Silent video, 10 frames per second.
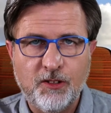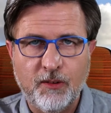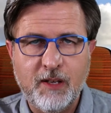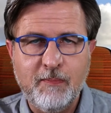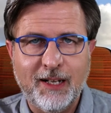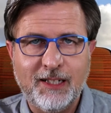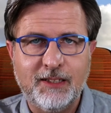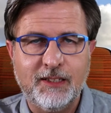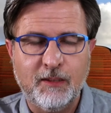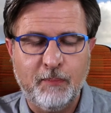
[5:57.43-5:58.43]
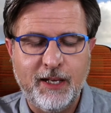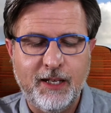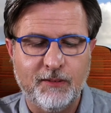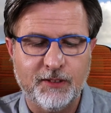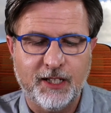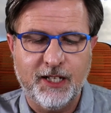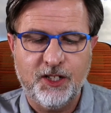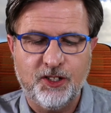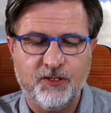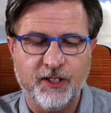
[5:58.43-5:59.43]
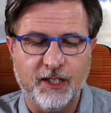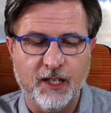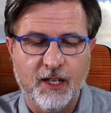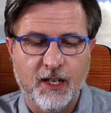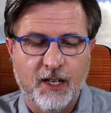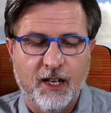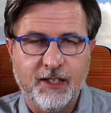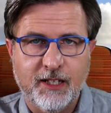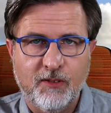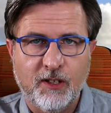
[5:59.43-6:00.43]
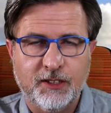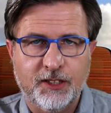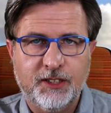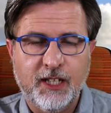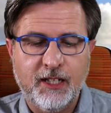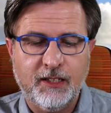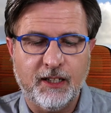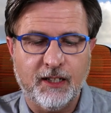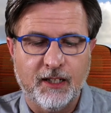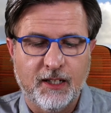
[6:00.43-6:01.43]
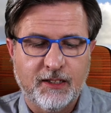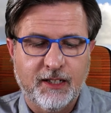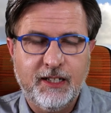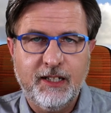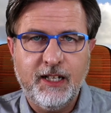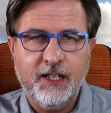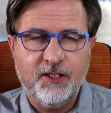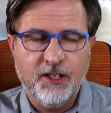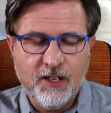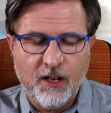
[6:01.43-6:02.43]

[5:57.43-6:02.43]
So he makes this appeal to history and their understanding. They need to